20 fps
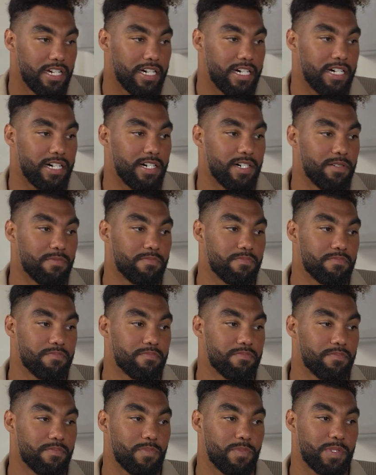
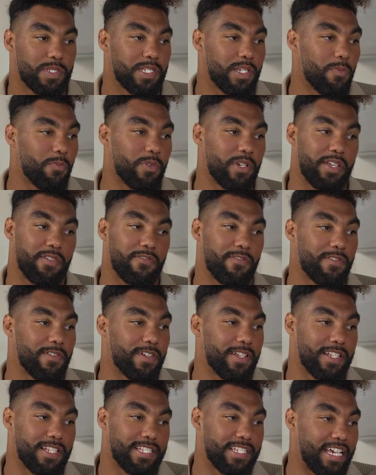Some would
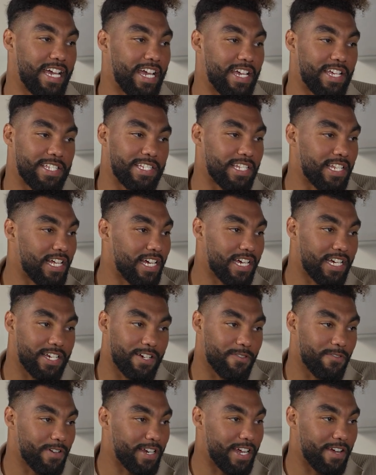even say it's luck
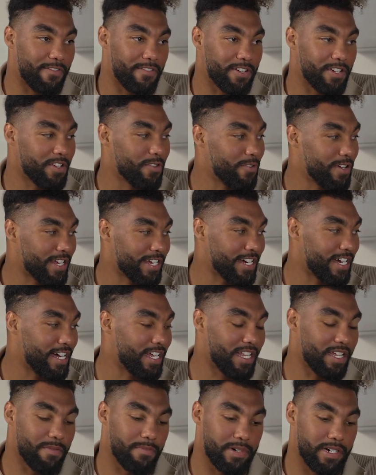or whatever you want to
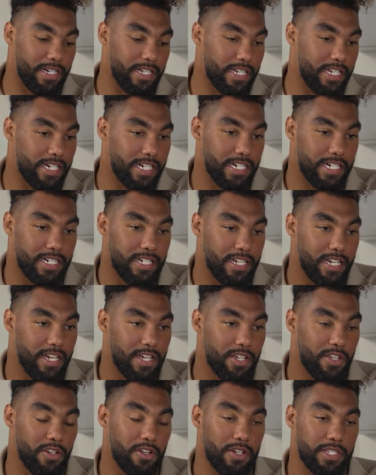call it. But,
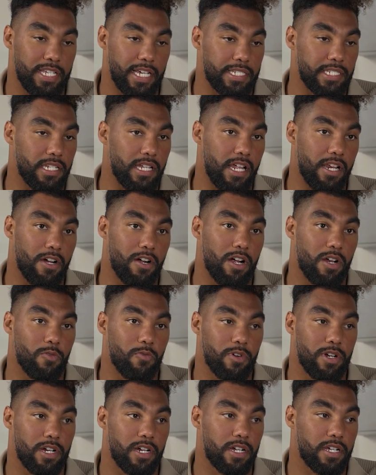you know, it takes a lot of hard
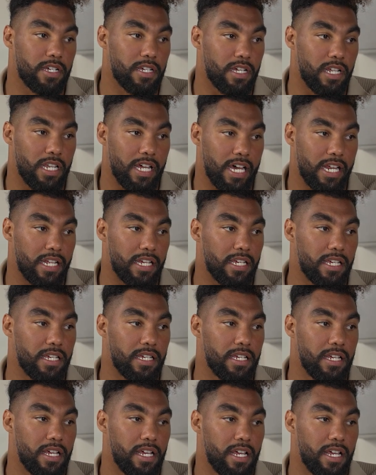work, a lot of